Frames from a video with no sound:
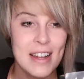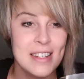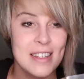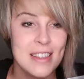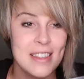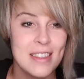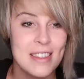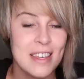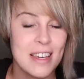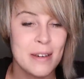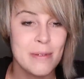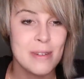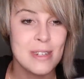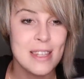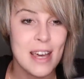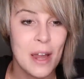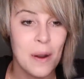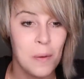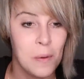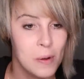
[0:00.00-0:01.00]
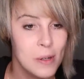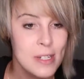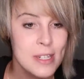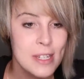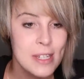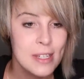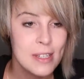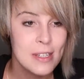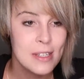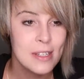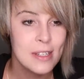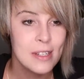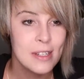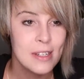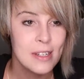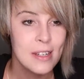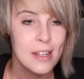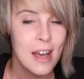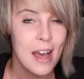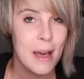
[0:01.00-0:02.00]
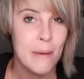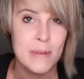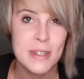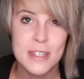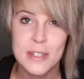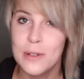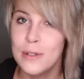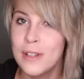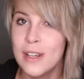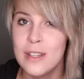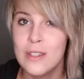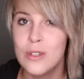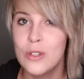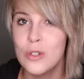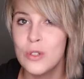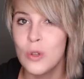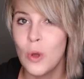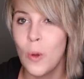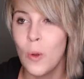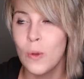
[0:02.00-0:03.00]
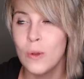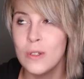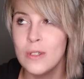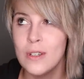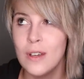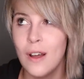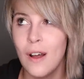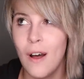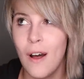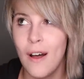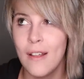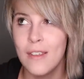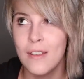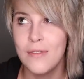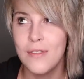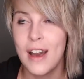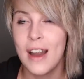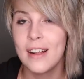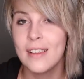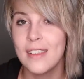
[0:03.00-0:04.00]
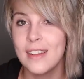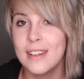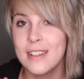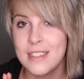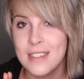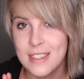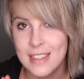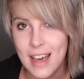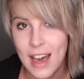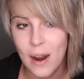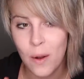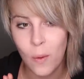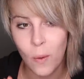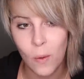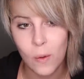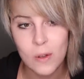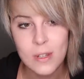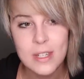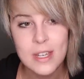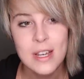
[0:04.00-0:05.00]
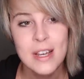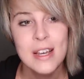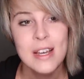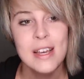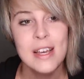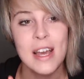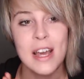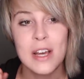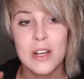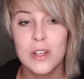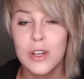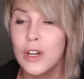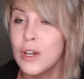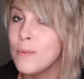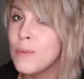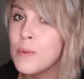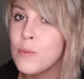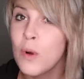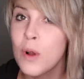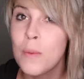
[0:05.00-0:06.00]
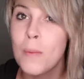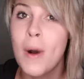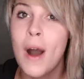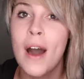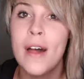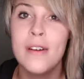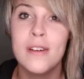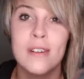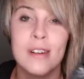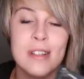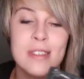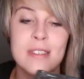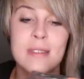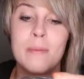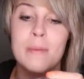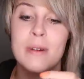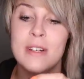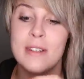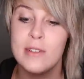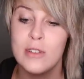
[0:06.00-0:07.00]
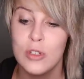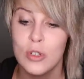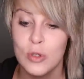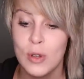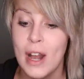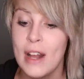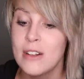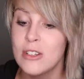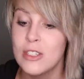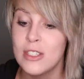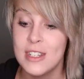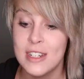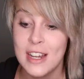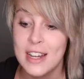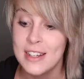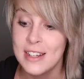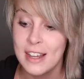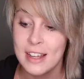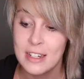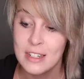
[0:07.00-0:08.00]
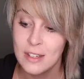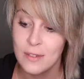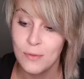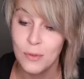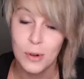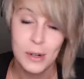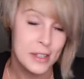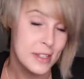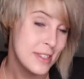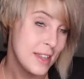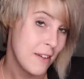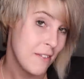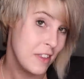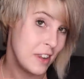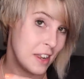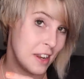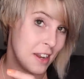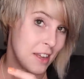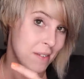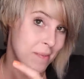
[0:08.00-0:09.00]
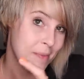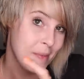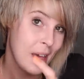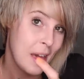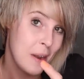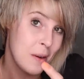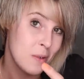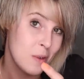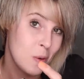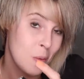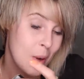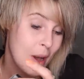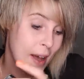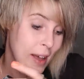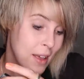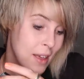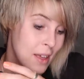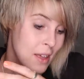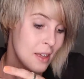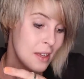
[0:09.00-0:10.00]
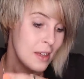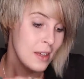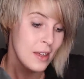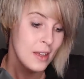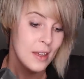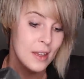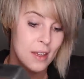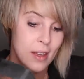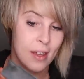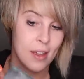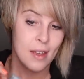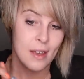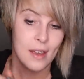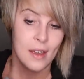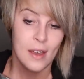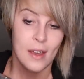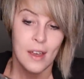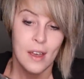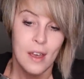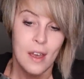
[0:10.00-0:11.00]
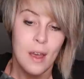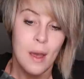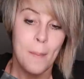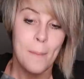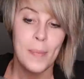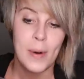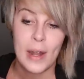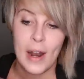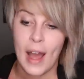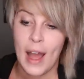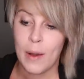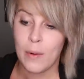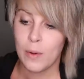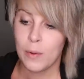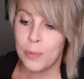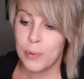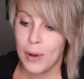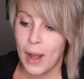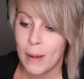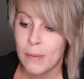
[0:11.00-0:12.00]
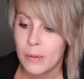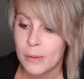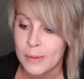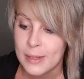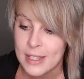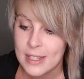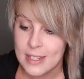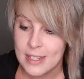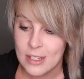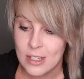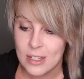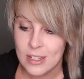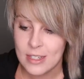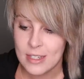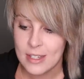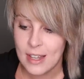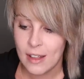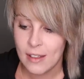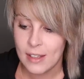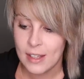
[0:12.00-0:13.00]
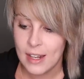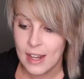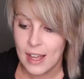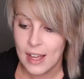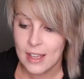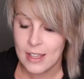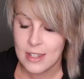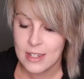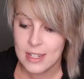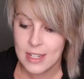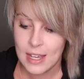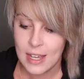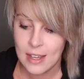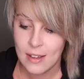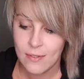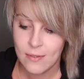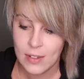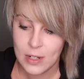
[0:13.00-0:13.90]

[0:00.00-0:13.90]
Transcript: I didn't think it was that old. I'm still not sold on the fact that it's that old. It could be more modern and somebody just scratched the date 1947 in it. I don't know why. But I will probably just sell it as a